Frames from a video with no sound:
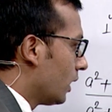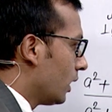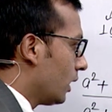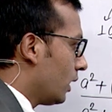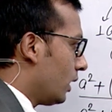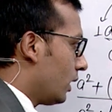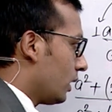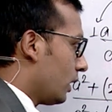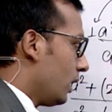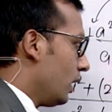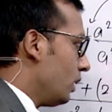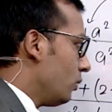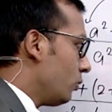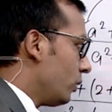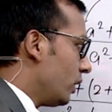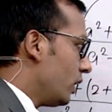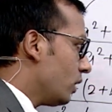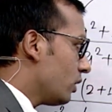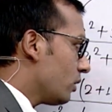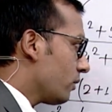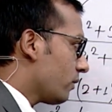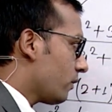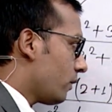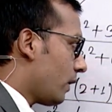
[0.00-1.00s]
again we need
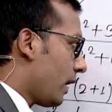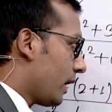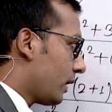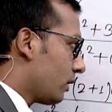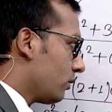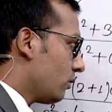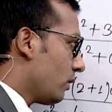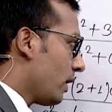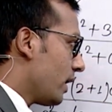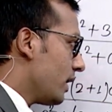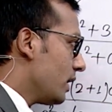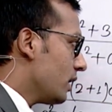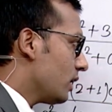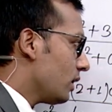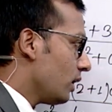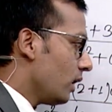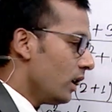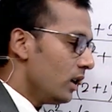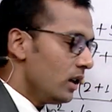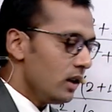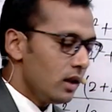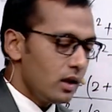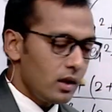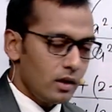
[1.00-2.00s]
to factorize
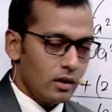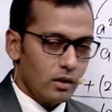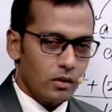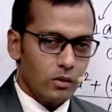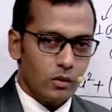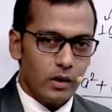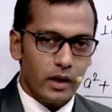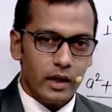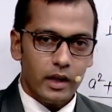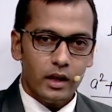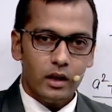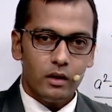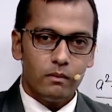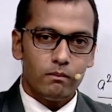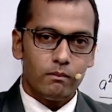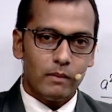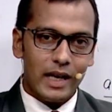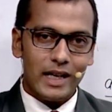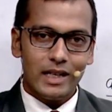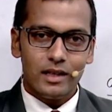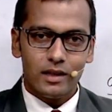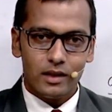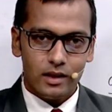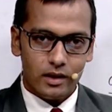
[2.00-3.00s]
a square
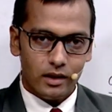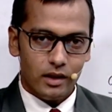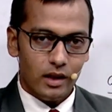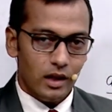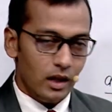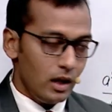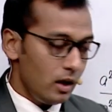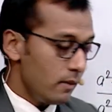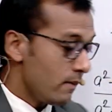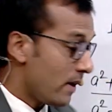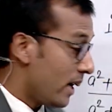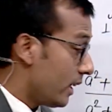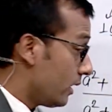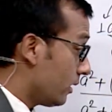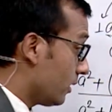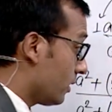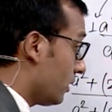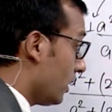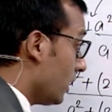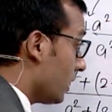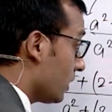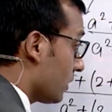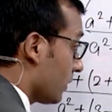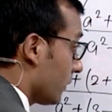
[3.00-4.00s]
minus a minus
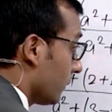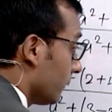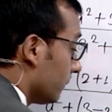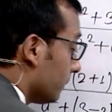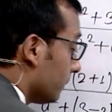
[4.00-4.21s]
6.